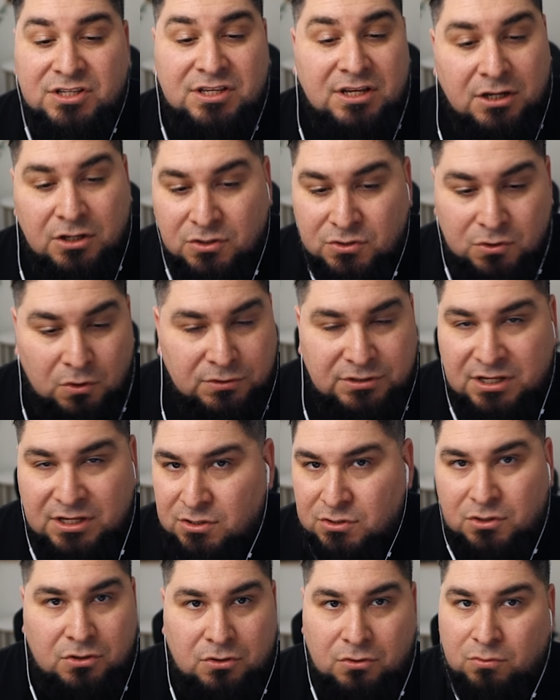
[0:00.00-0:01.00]
and consultants.
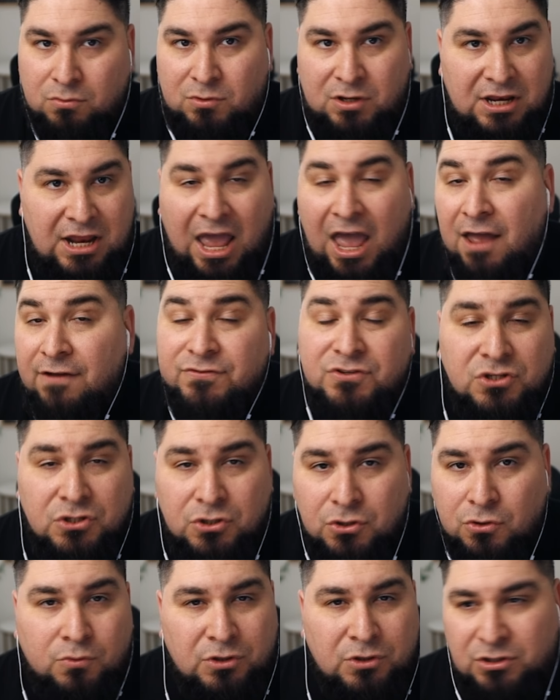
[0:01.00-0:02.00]
So you could have
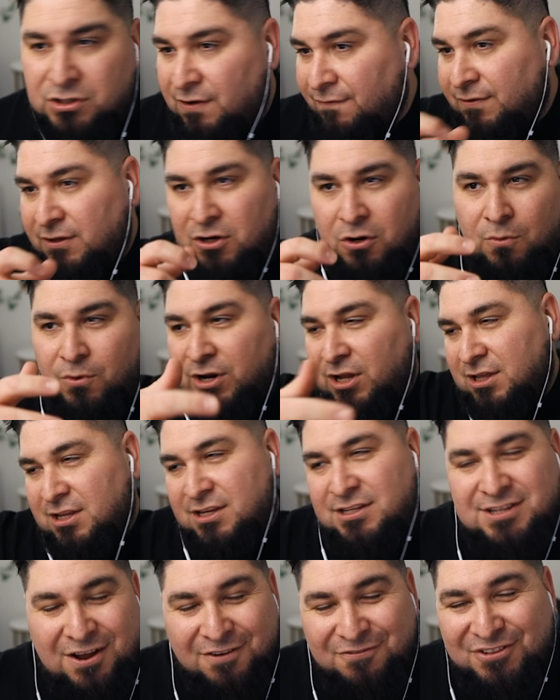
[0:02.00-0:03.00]
two. You definitely don't want to
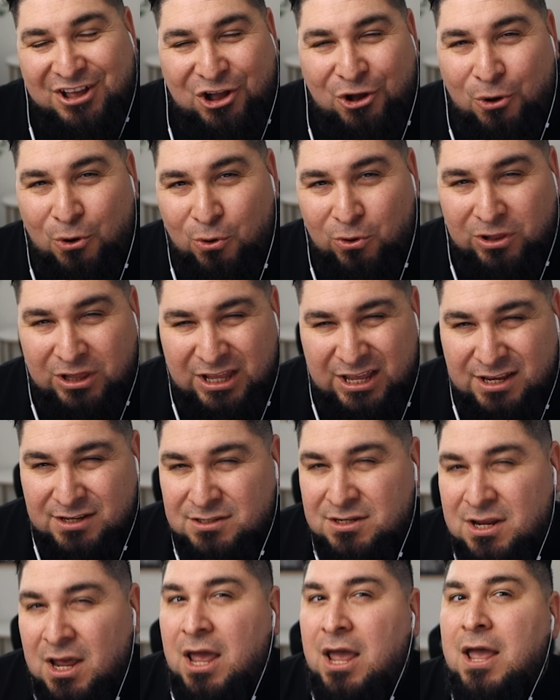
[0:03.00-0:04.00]
list off like a whole list.
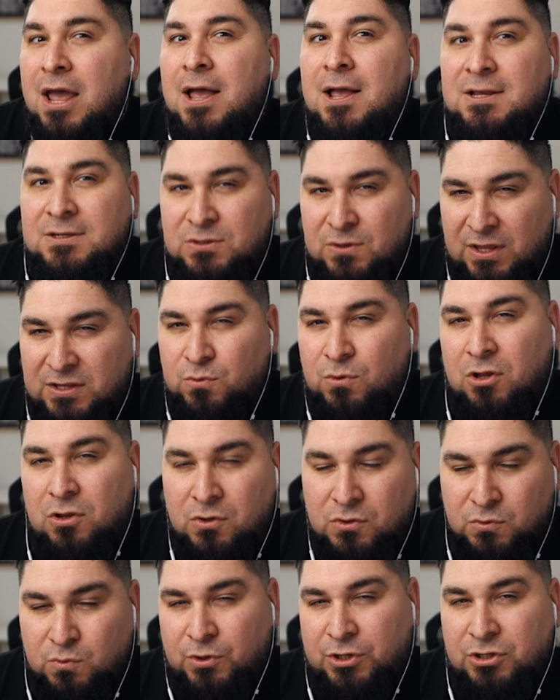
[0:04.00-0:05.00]
So that's one of
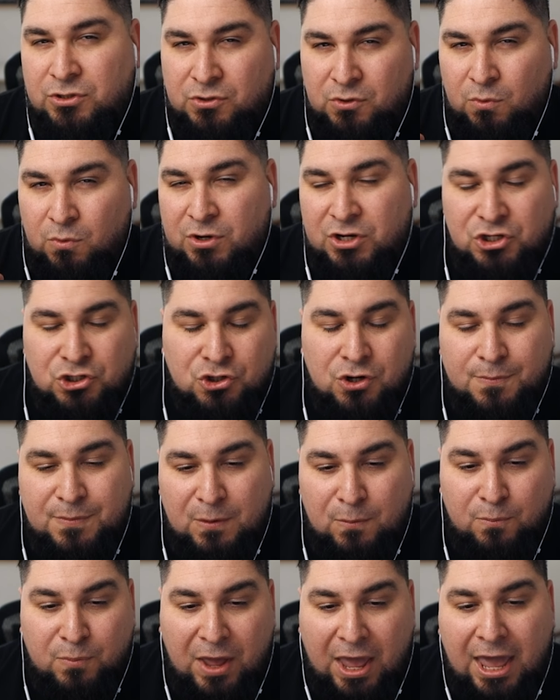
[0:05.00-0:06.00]
those where you do want to strip
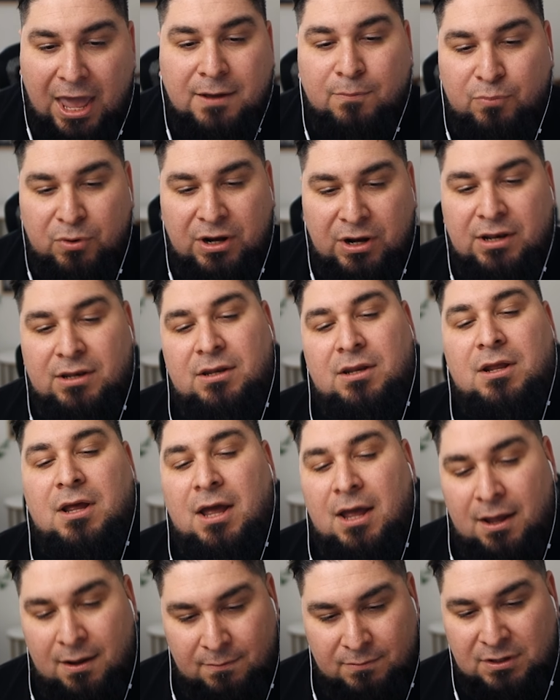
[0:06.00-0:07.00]
it back. But
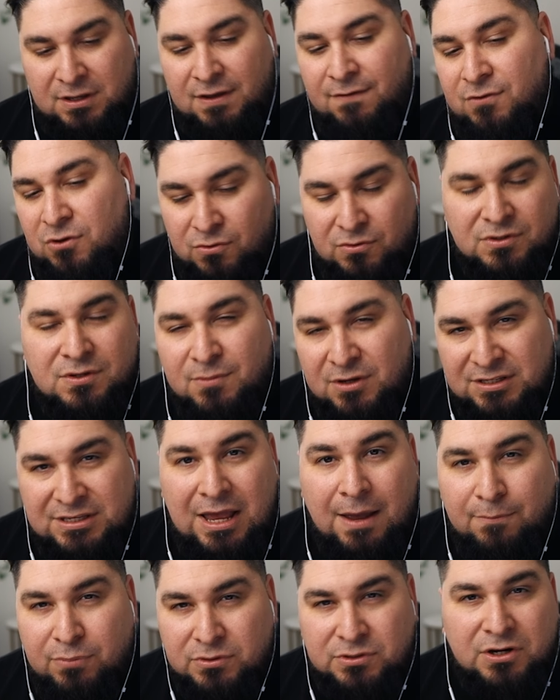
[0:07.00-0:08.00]
I'm giving you some
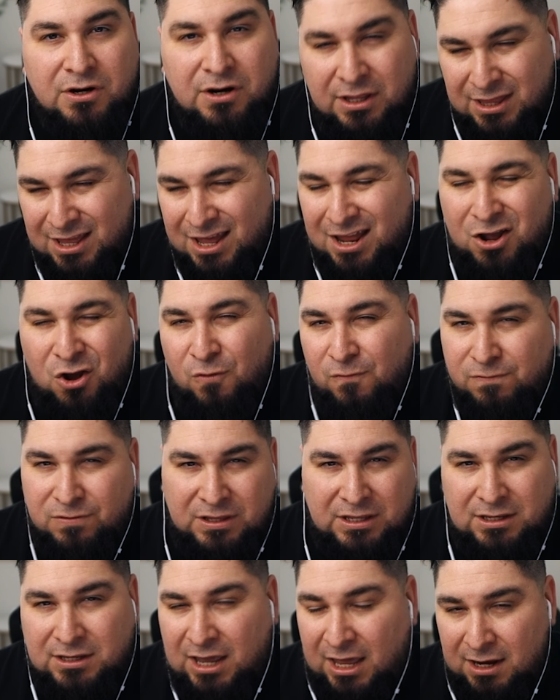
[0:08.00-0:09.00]
examples here that
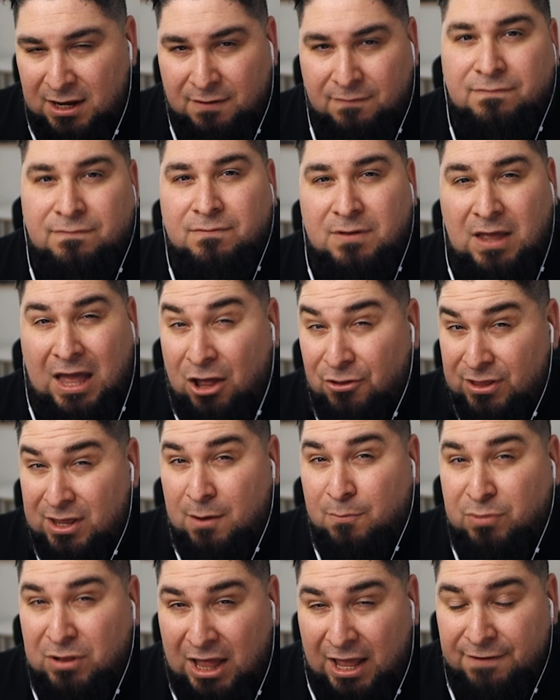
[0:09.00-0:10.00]
hopefully kind of how they
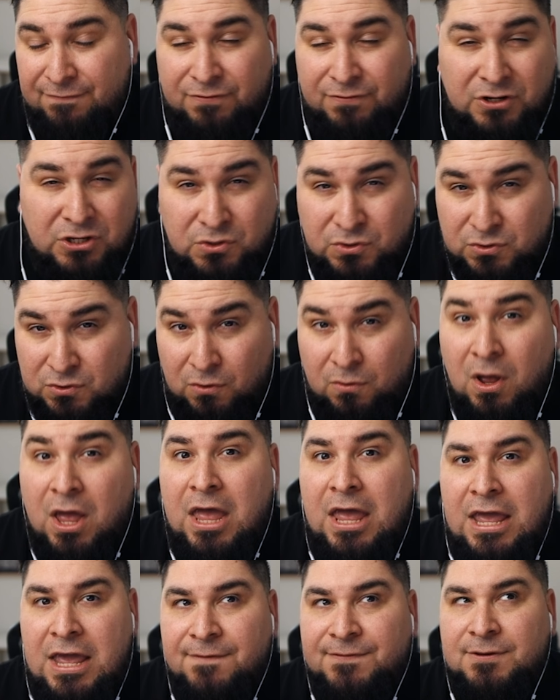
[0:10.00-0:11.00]
apply for you. So
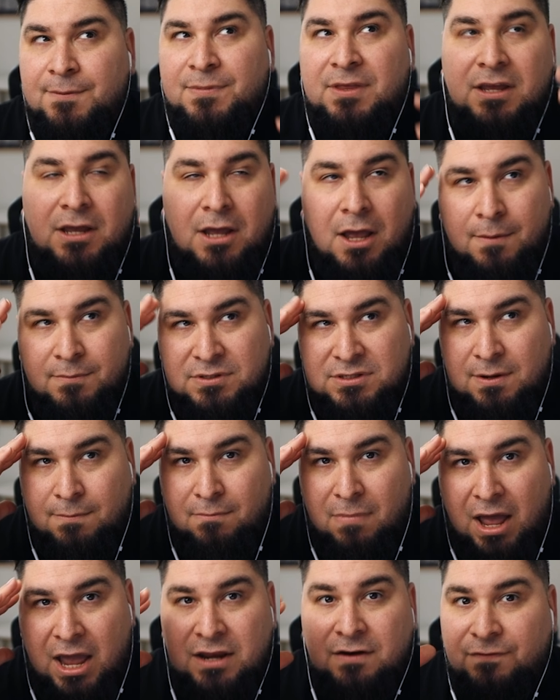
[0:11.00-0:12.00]
if something comes to
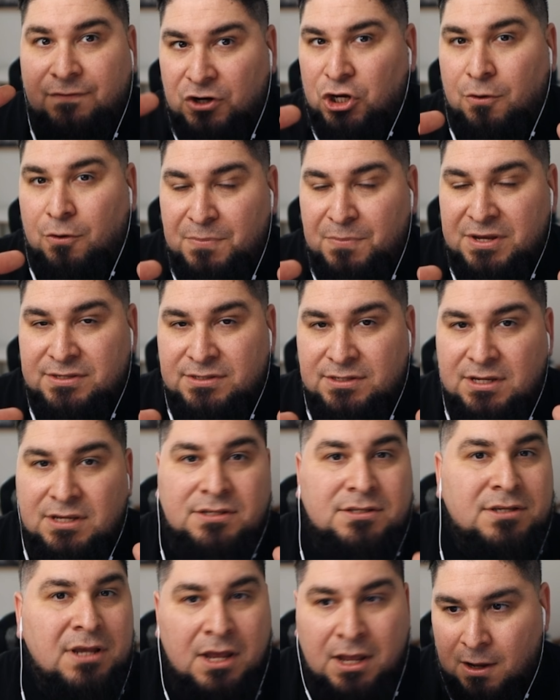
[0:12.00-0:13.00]
mind for your
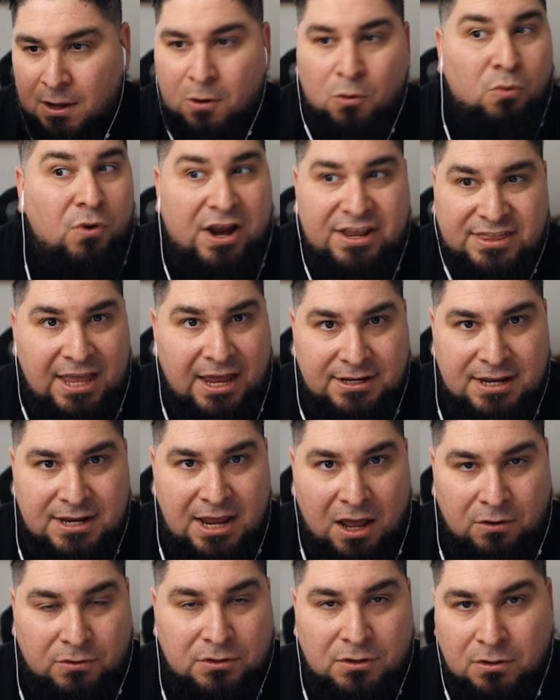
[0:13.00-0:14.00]
business, write that
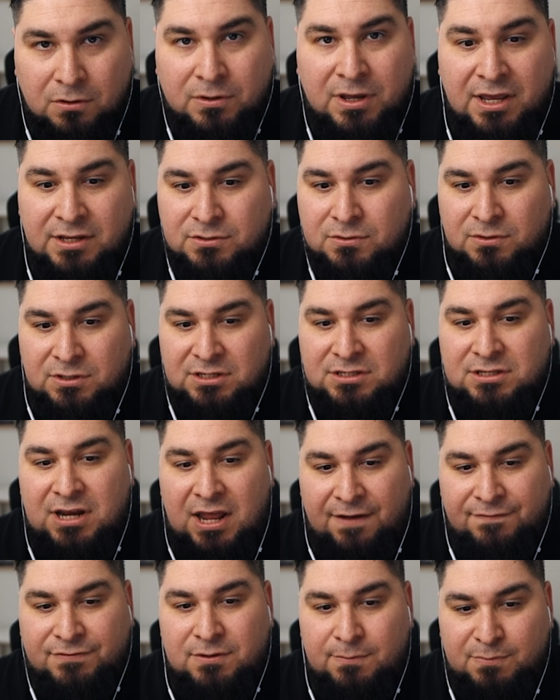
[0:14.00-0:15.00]
down. Okay. So it doesn't
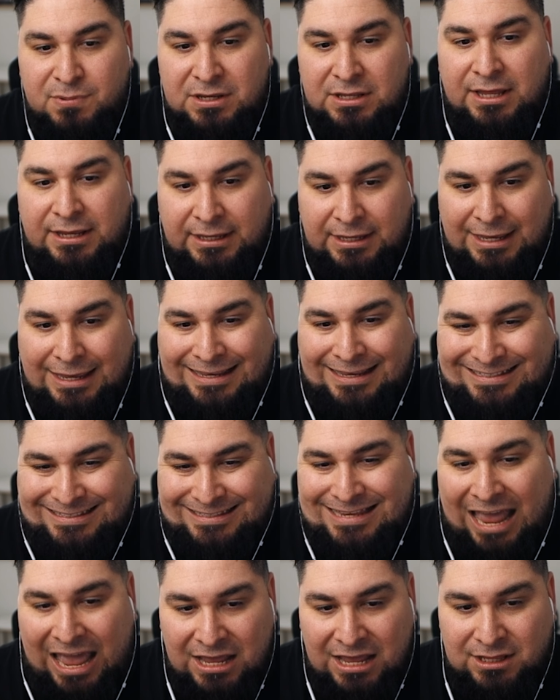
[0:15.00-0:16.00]
have to be like
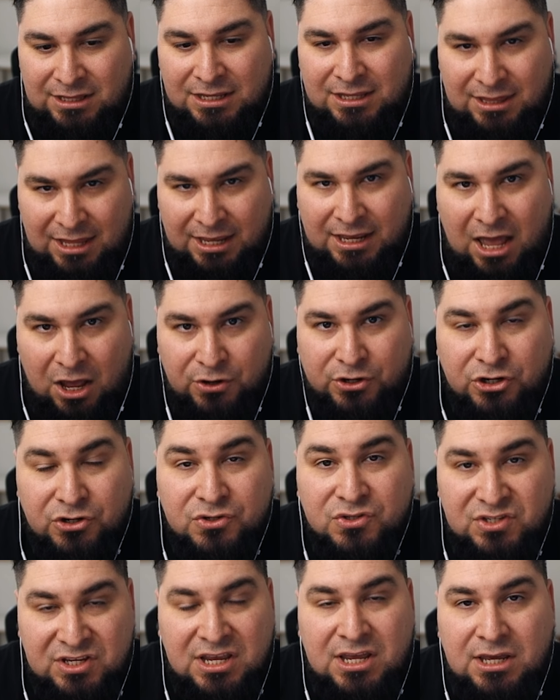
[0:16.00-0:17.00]
exactly like how you're
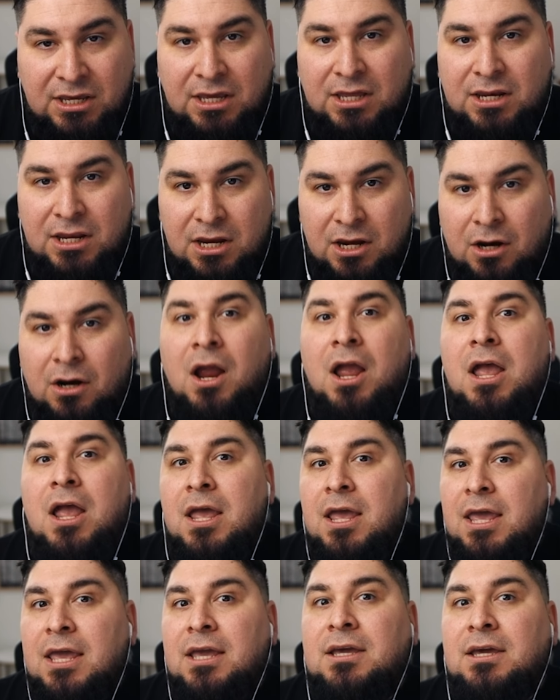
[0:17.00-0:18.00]
seeing it here.
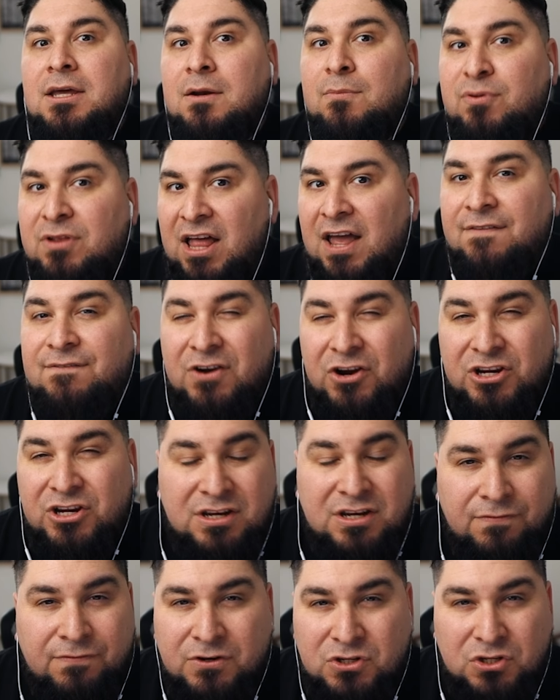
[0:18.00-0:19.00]
It could apply very
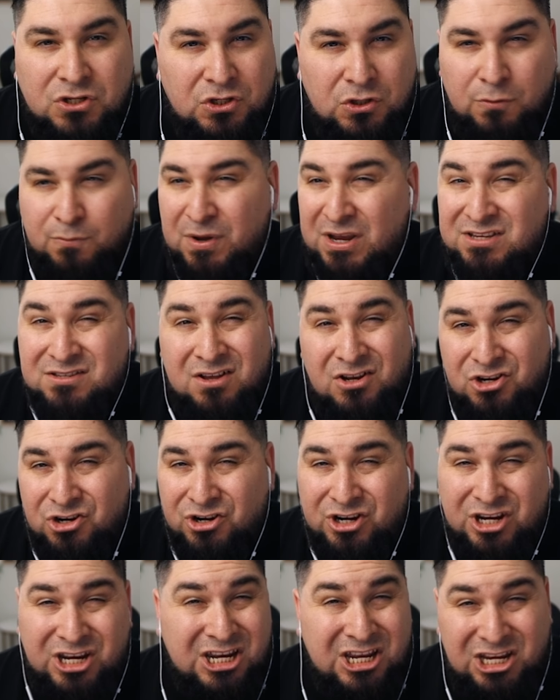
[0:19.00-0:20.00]
different to you based on your
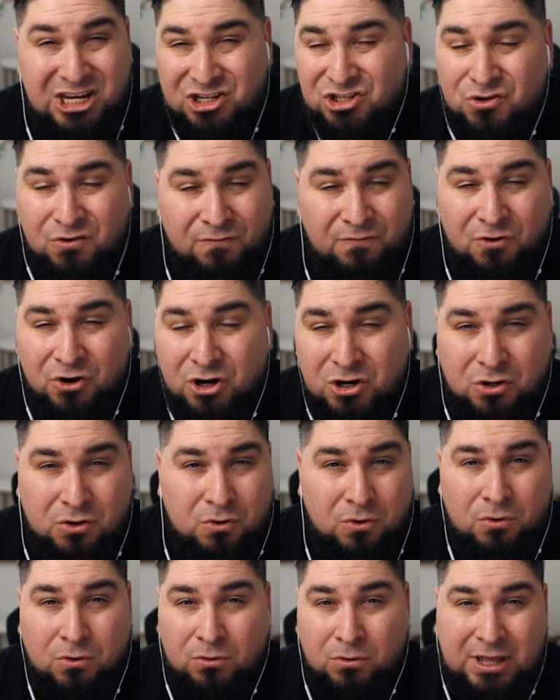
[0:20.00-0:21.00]
niche, your
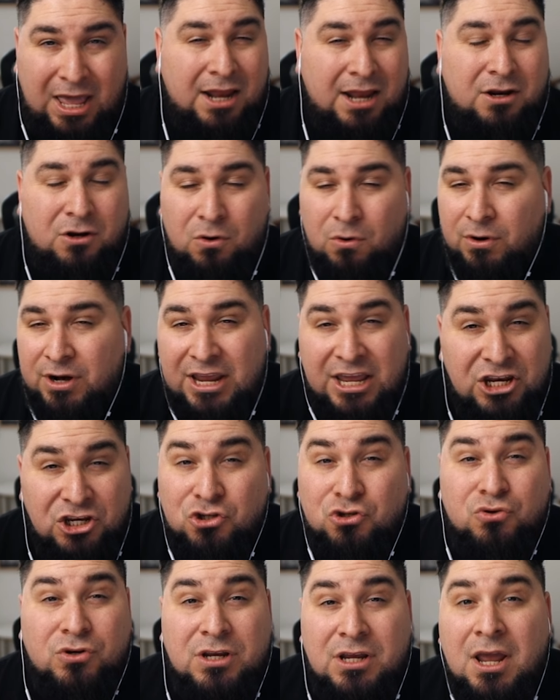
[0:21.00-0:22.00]
vertical category,
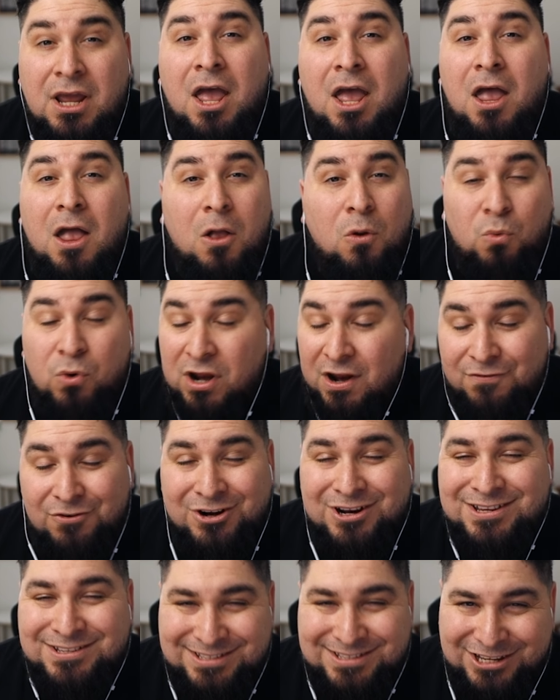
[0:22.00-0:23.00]
industry, whatever it
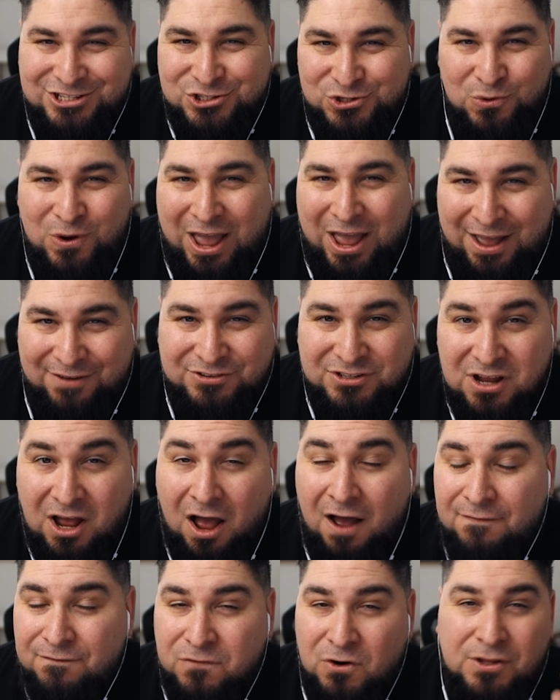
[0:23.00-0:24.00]
is that you have to
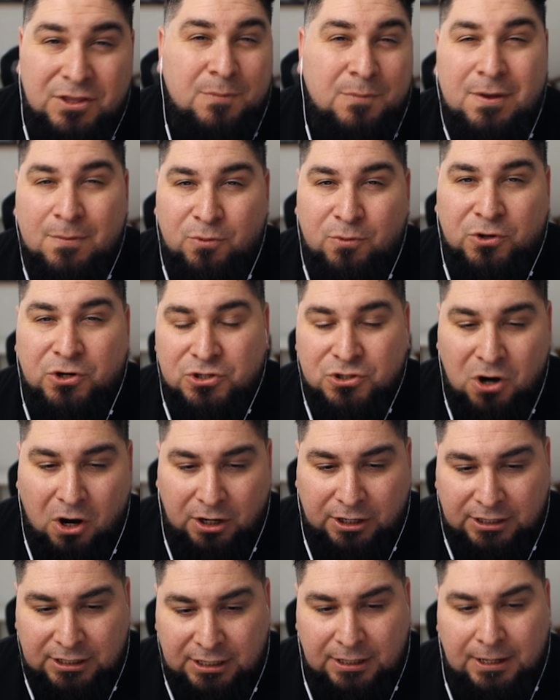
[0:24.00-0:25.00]
offer and the people you're
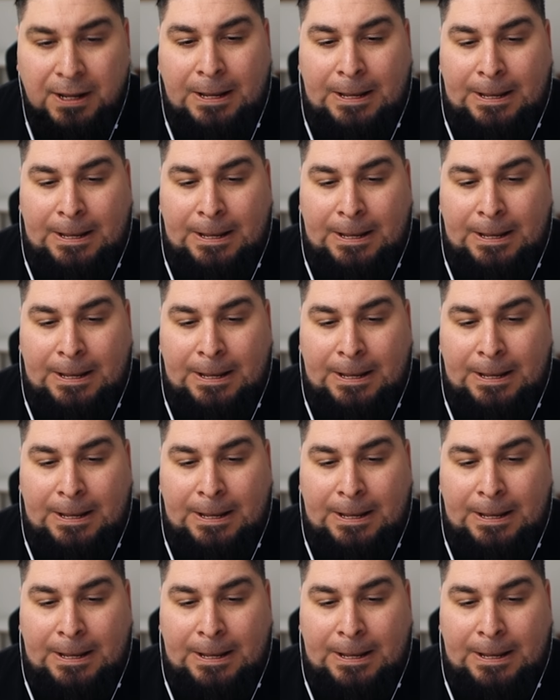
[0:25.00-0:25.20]
targeting.